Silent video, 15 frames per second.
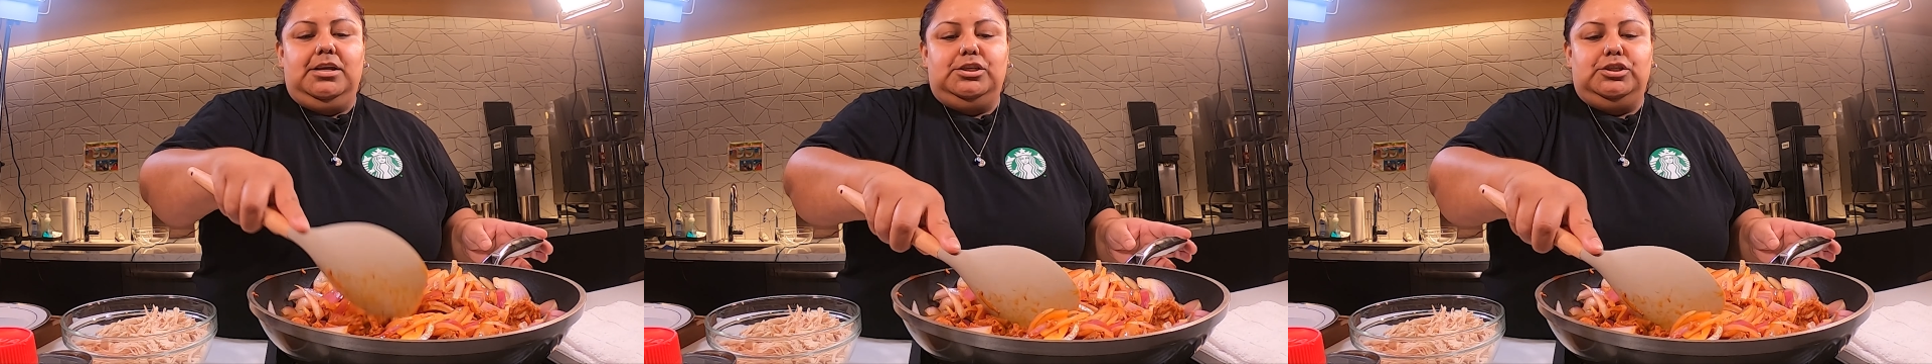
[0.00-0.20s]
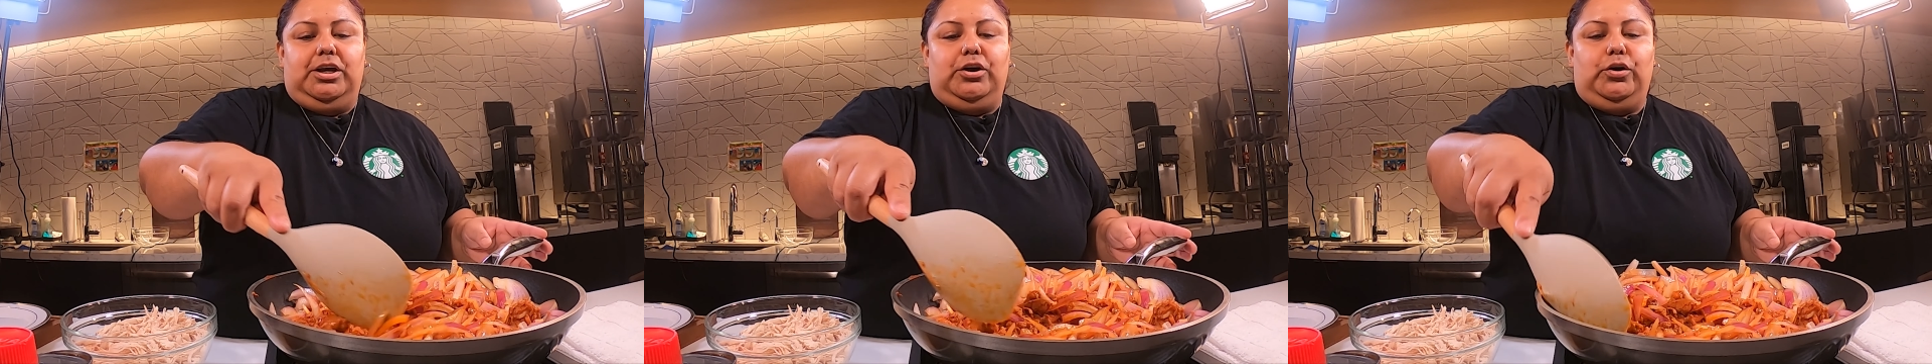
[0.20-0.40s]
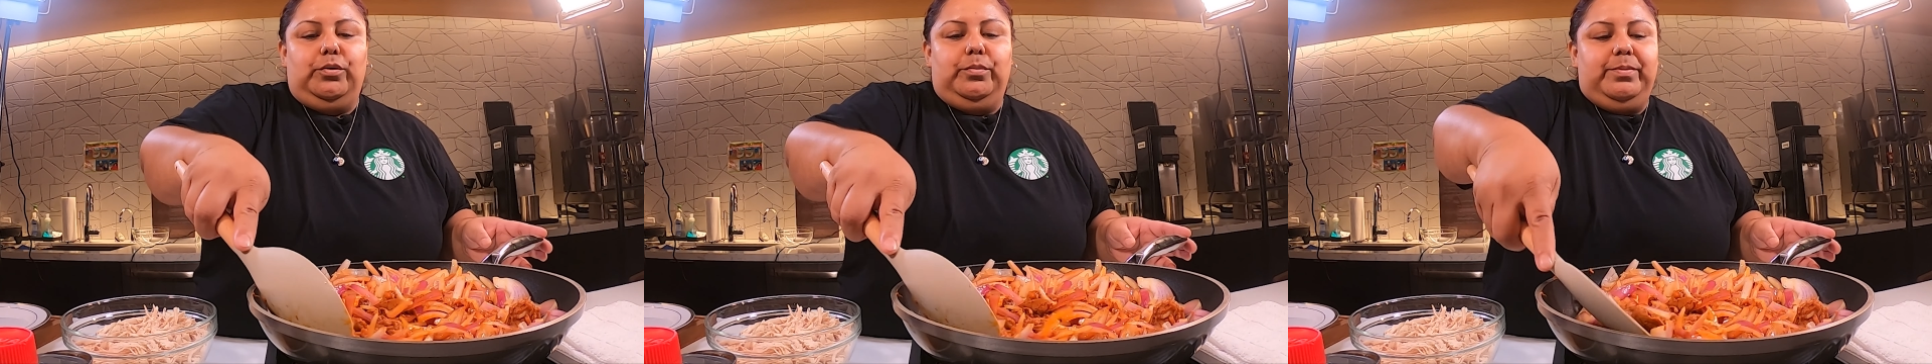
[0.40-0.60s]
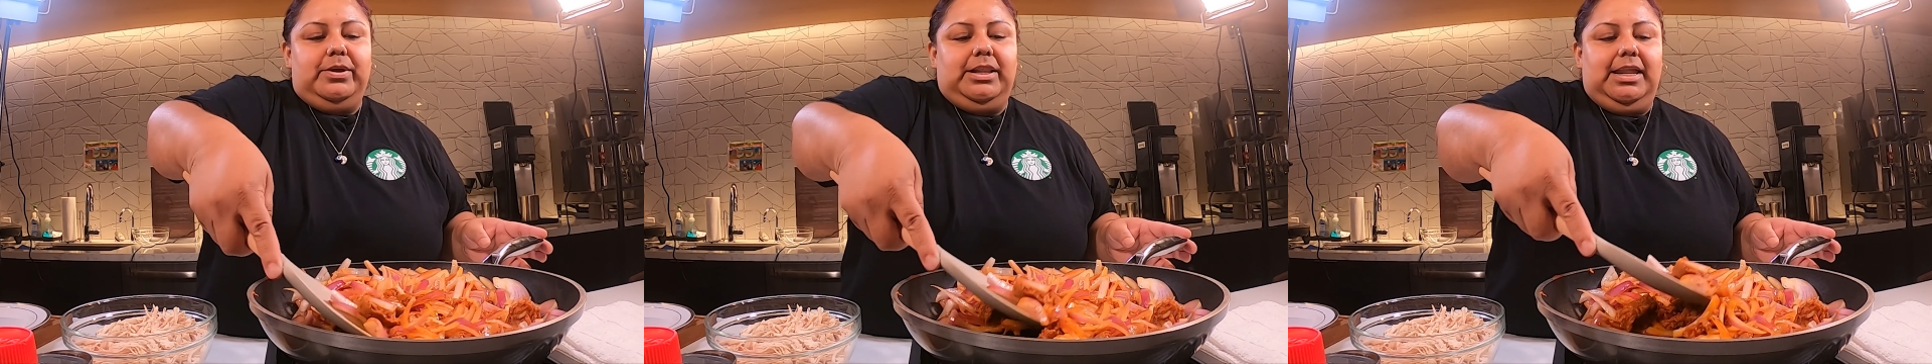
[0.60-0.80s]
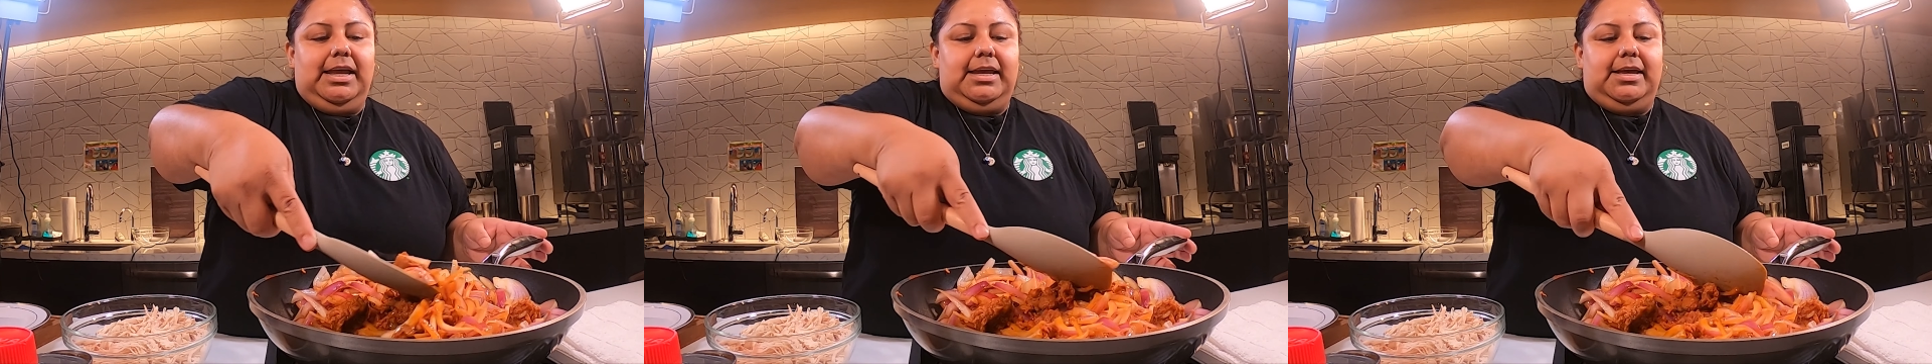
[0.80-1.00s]
So I hope
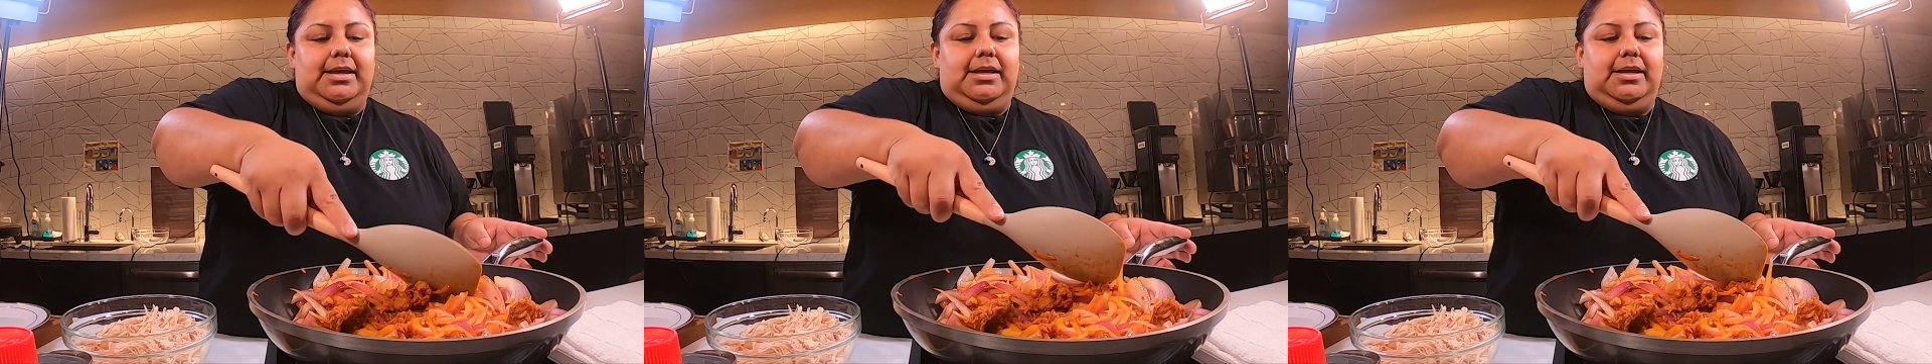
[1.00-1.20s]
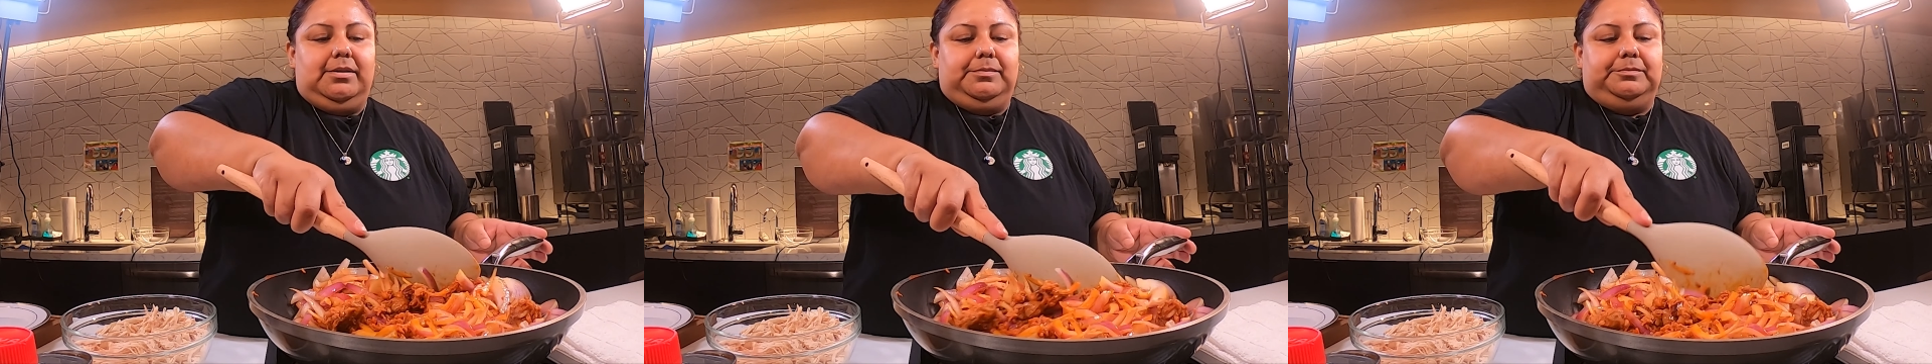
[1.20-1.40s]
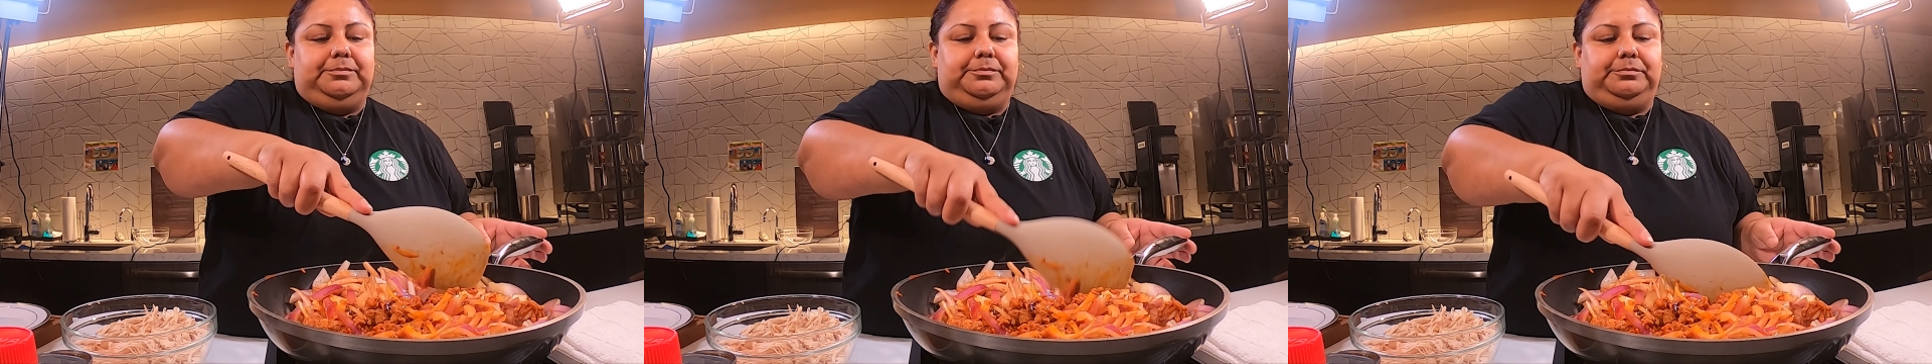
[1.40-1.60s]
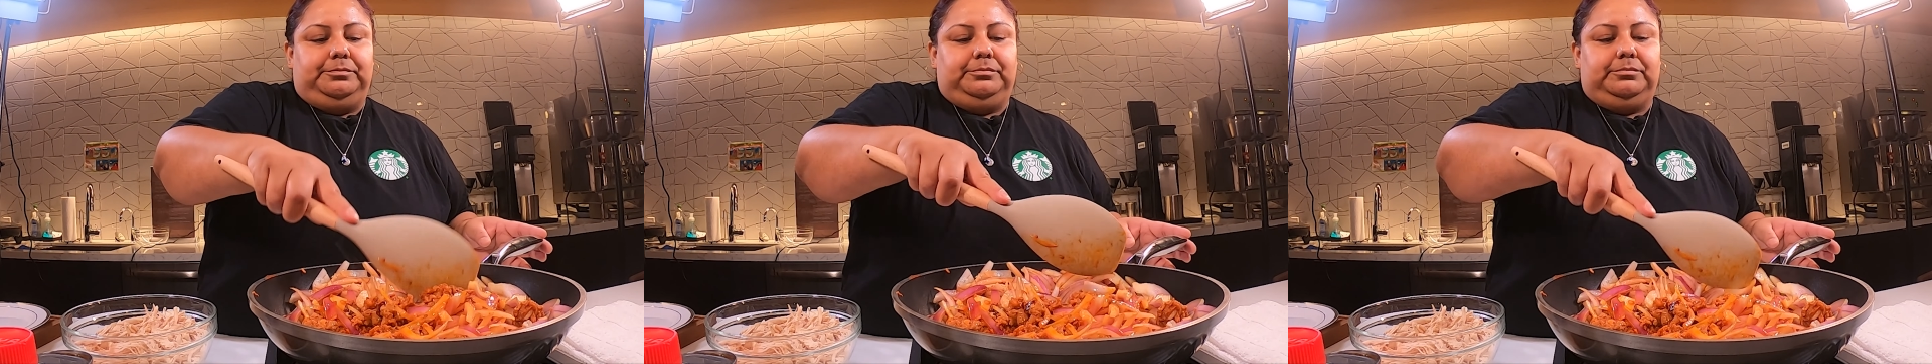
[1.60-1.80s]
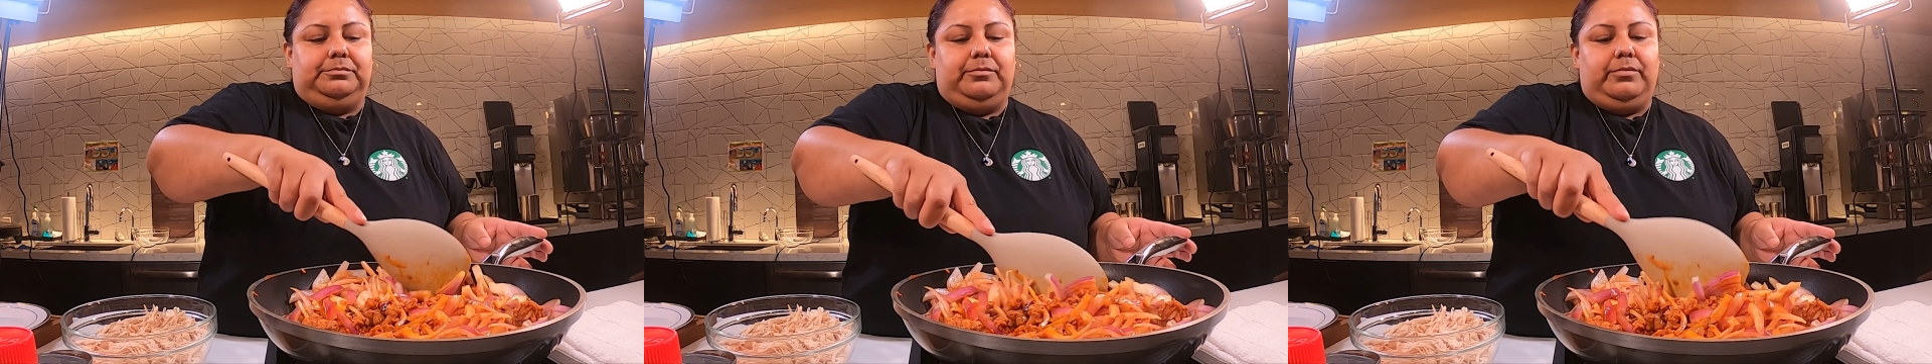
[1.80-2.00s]
you like it.
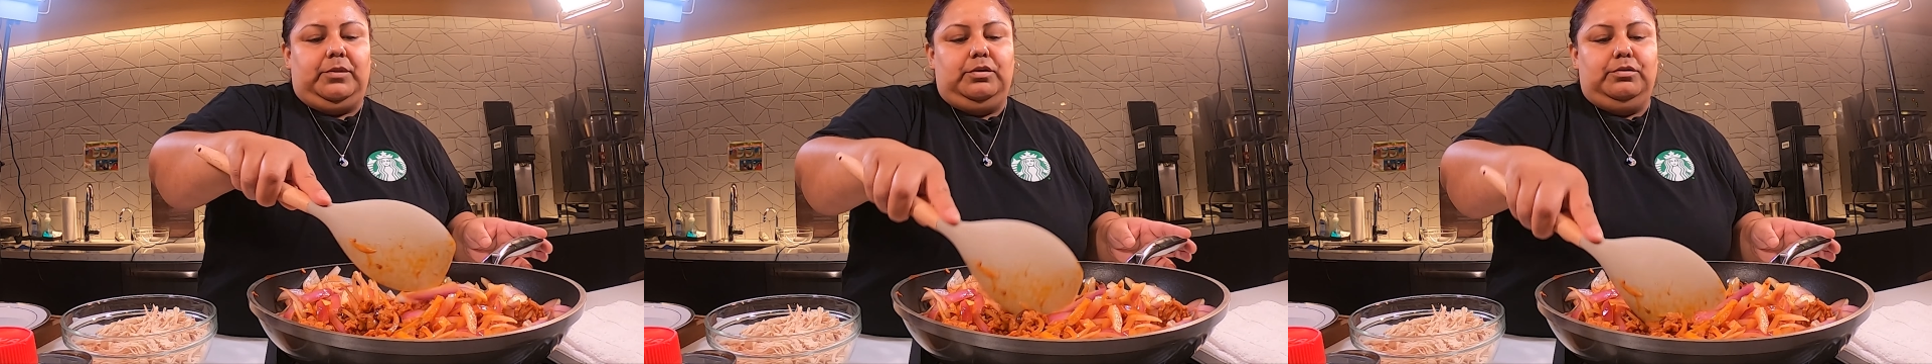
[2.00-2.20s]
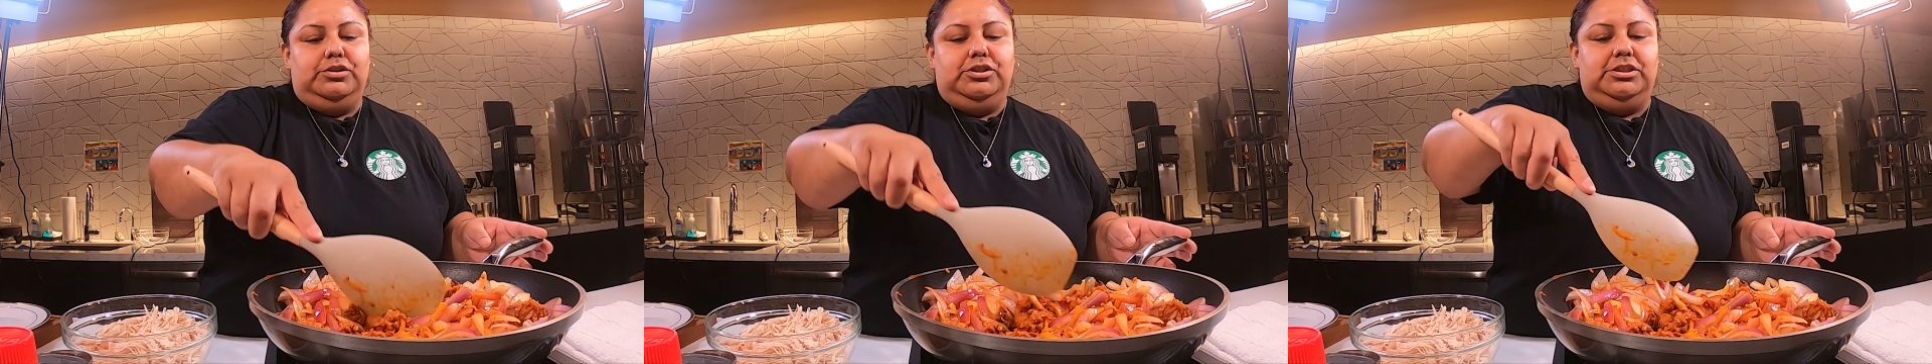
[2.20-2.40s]
You're